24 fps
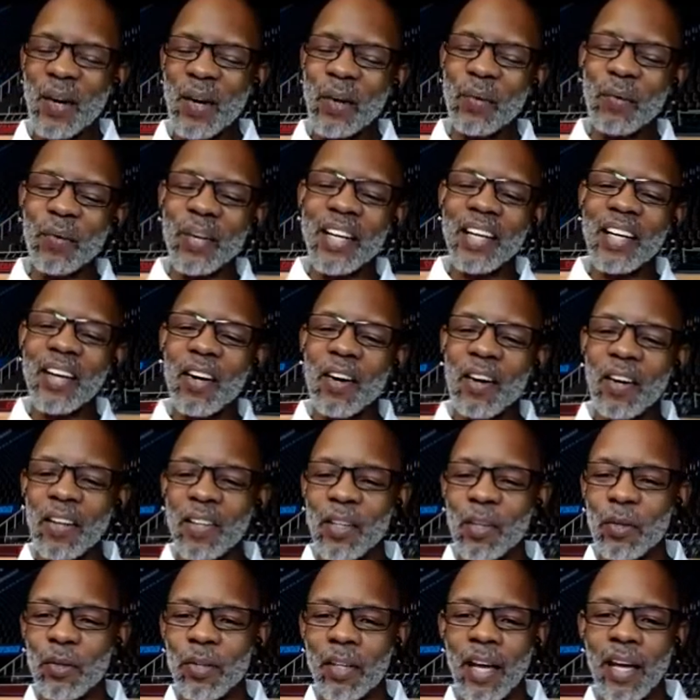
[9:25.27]
We are
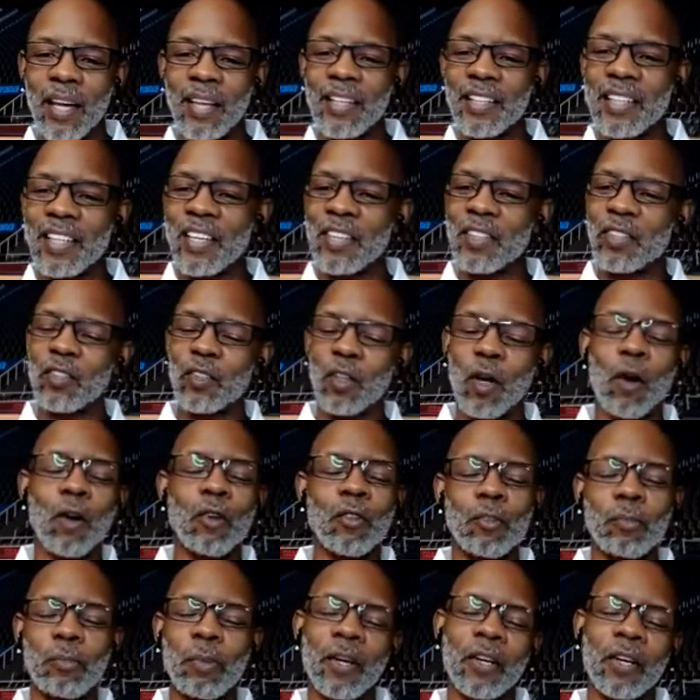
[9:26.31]
located in
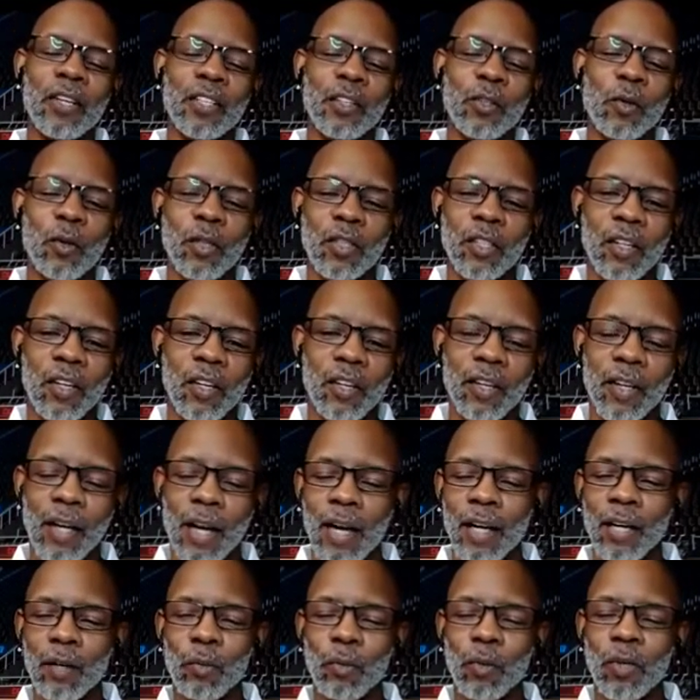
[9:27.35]
Salisbury, North
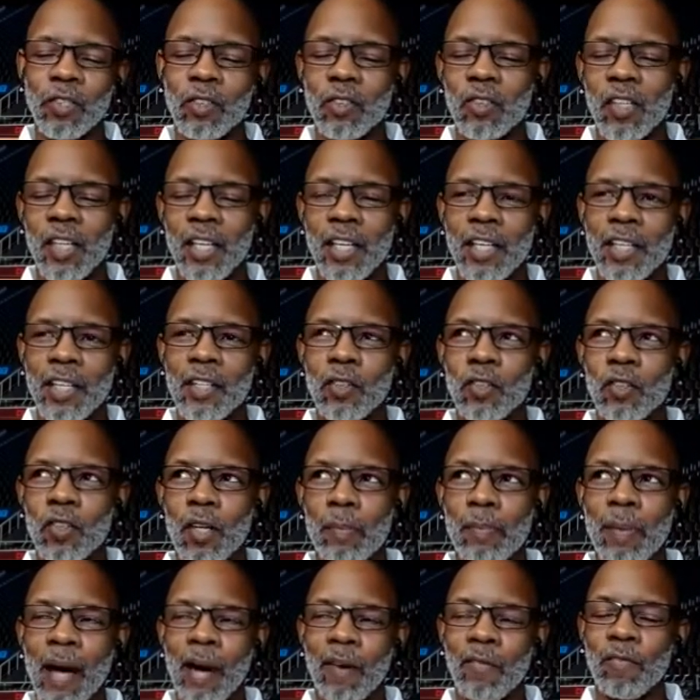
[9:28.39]
Carolina, which is
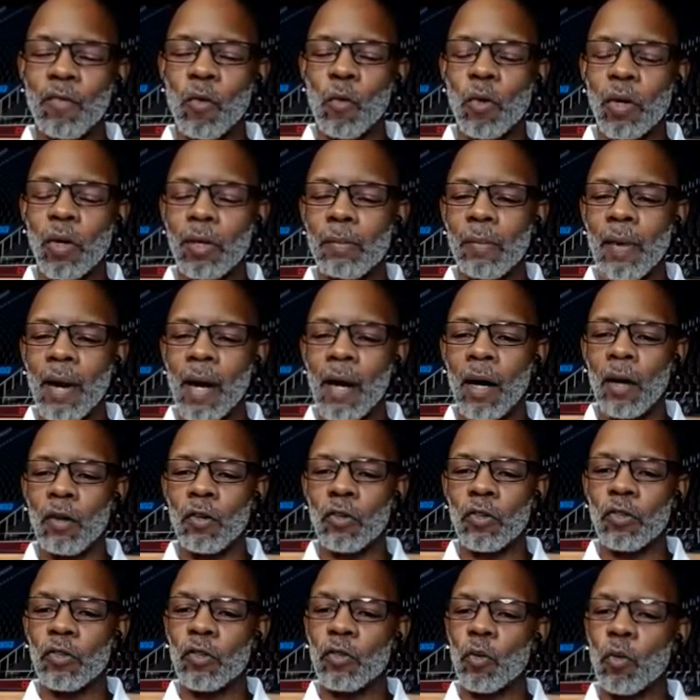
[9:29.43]
about 40
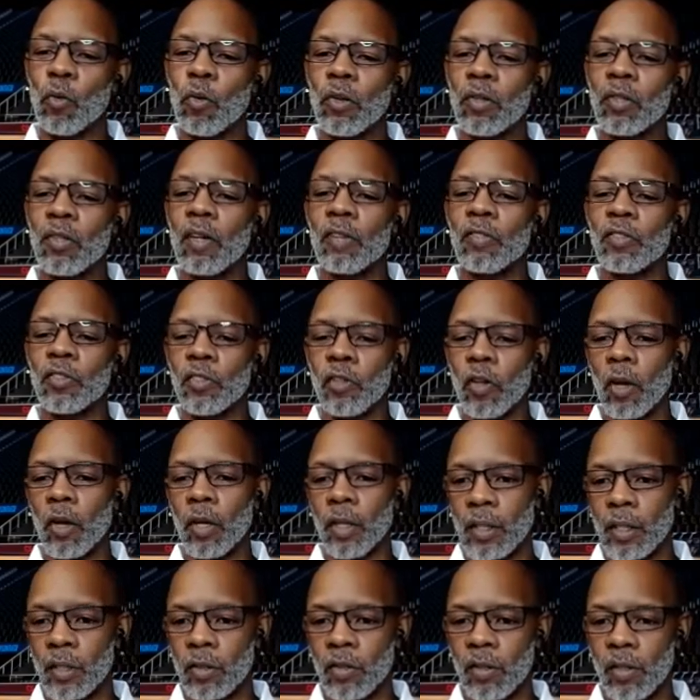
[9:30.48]
miles north of
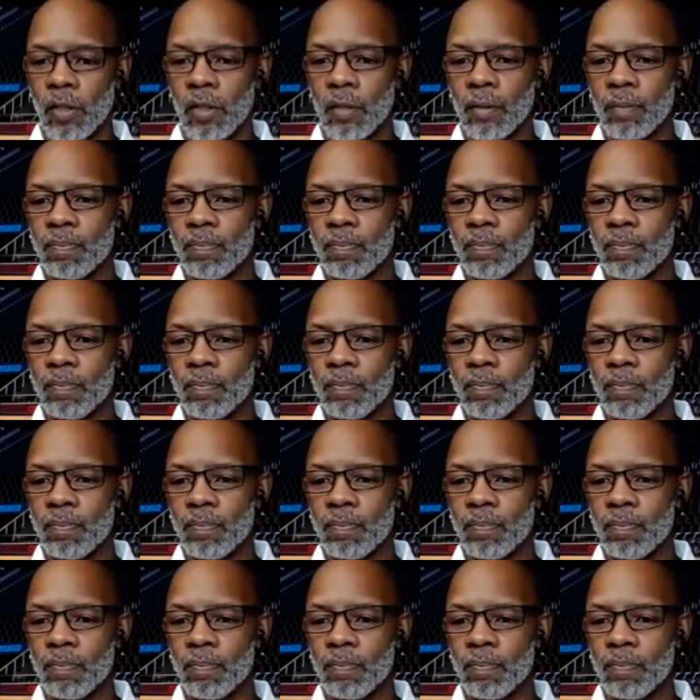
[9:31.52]
Charlotte.